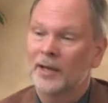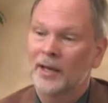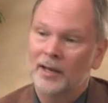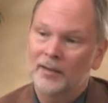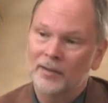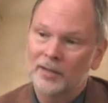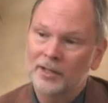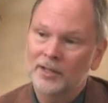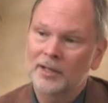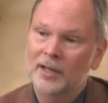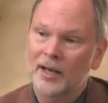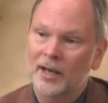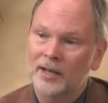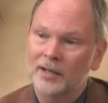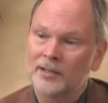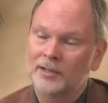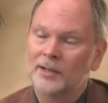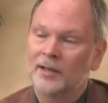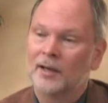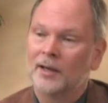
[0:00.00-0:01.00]
in this
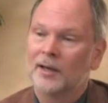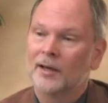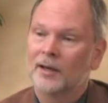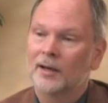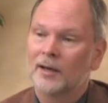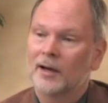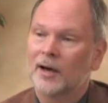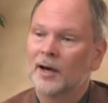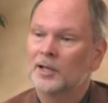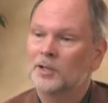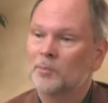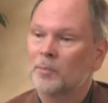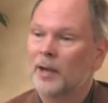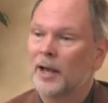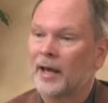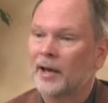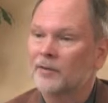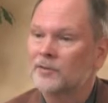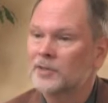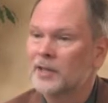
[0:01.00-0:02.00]
case, God's
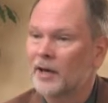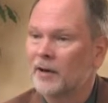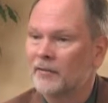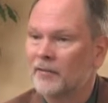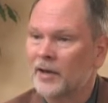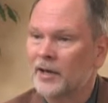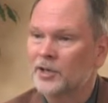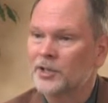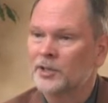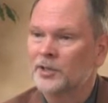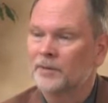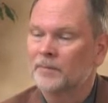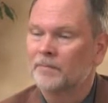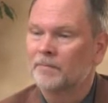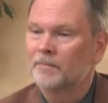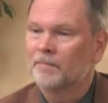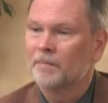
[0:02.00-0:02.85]
Plan of Salvation.